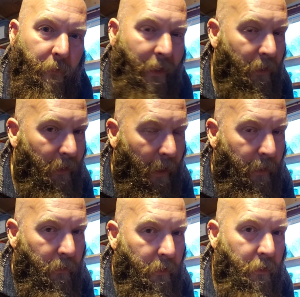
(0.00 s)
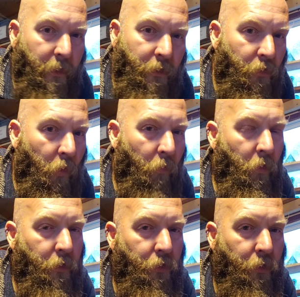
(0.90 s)
I got a lot. There's so
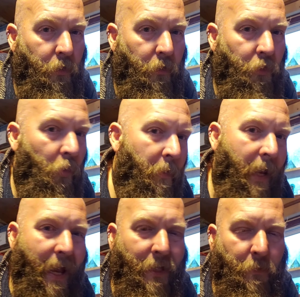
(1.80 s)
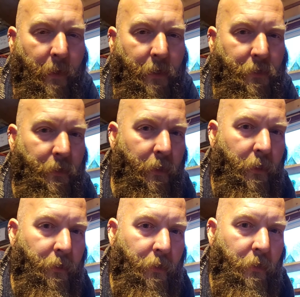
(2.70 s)
much. There's so many aspects to
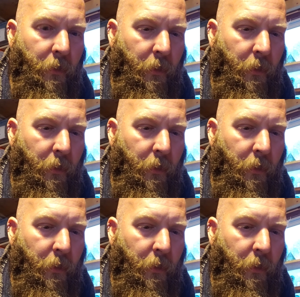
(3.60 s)
this.